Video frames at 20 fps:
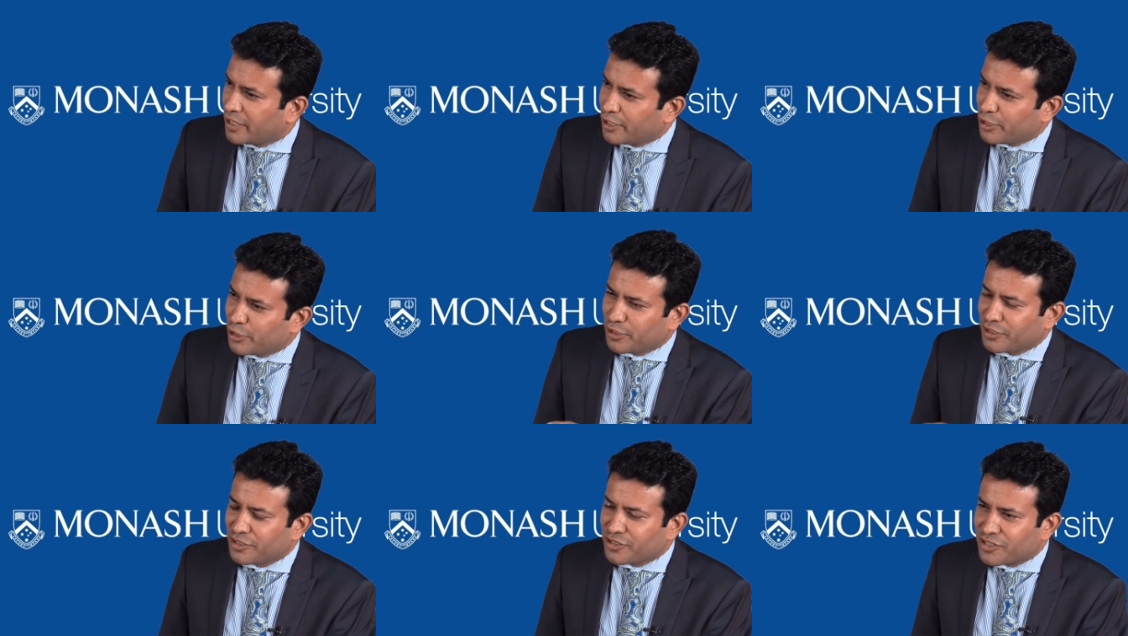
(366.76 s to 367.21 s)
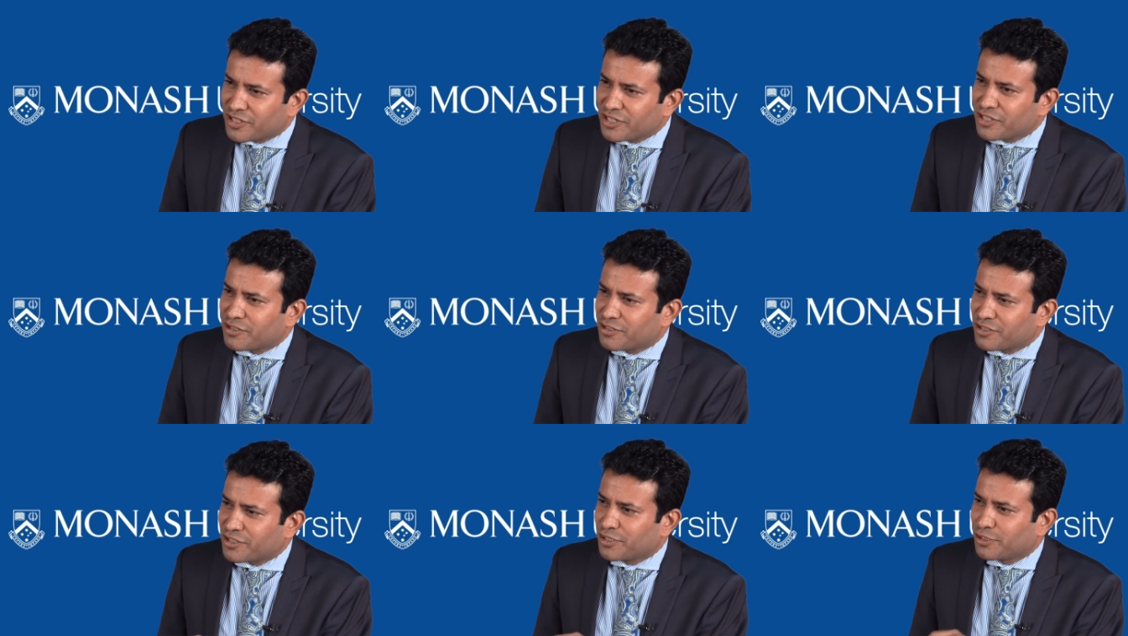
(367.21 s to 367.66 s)
It's
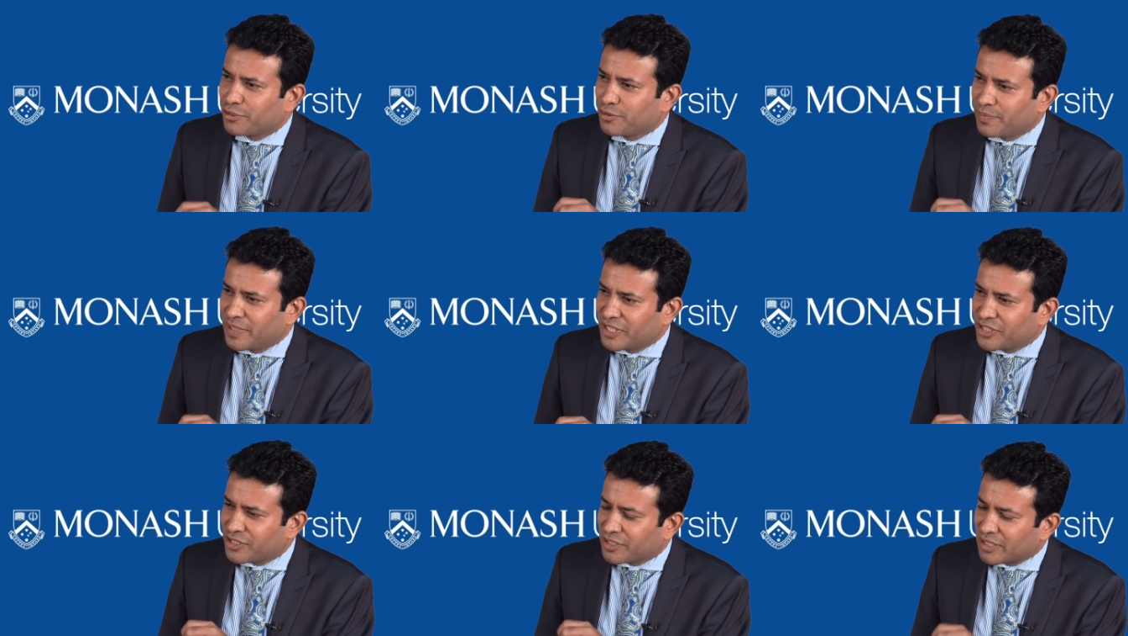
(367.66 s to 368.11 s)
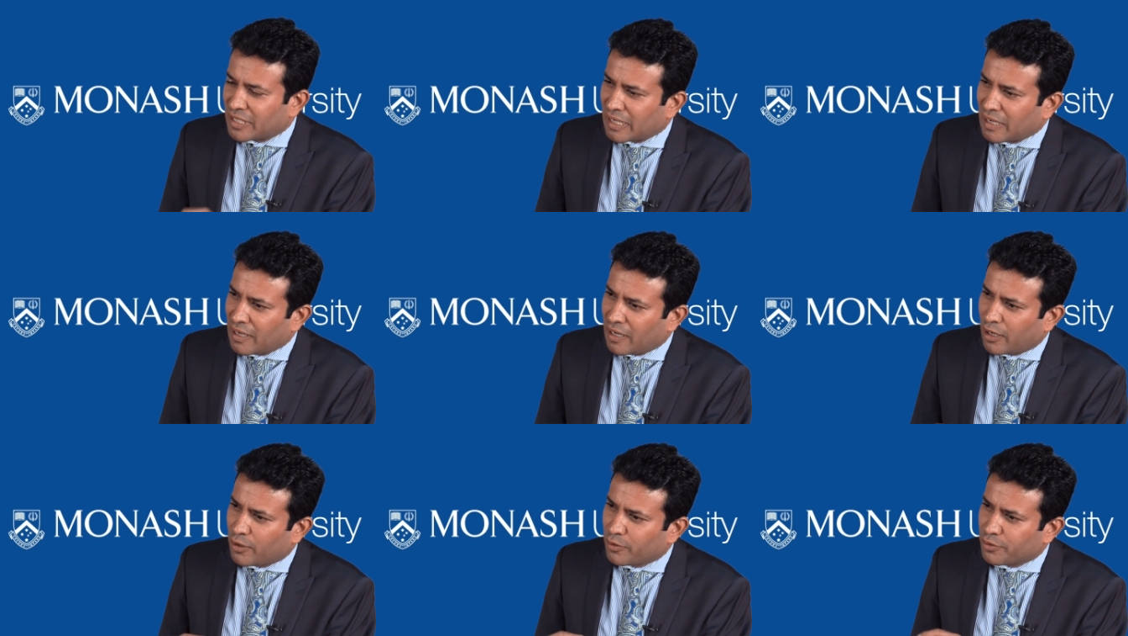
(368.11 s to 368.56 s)
interesting you mentioned
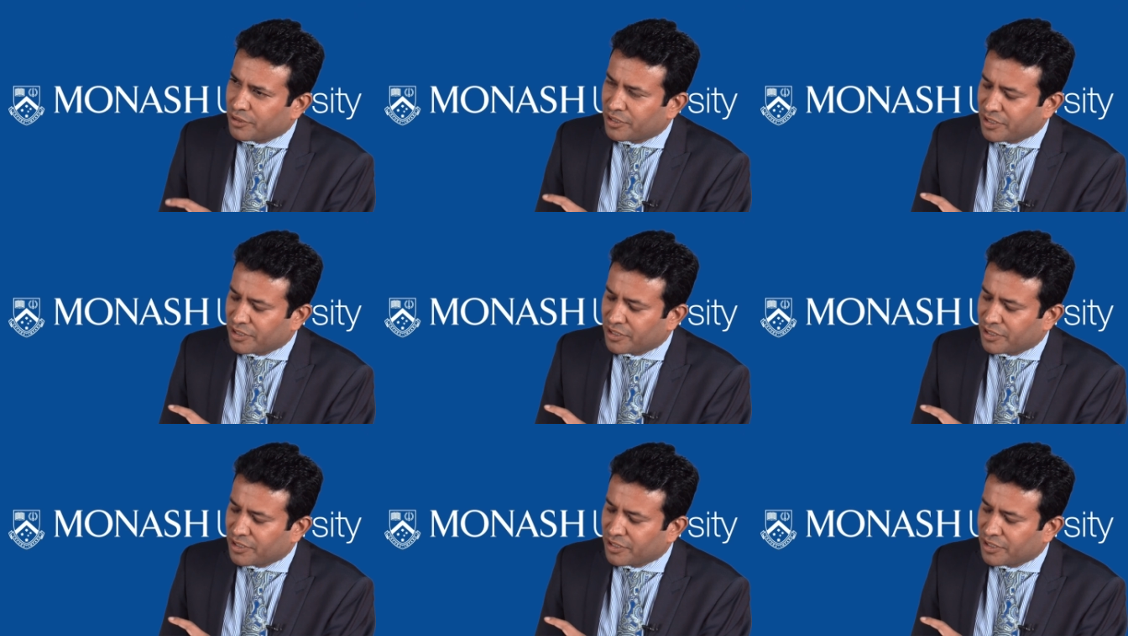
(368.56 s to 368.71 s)
cloud.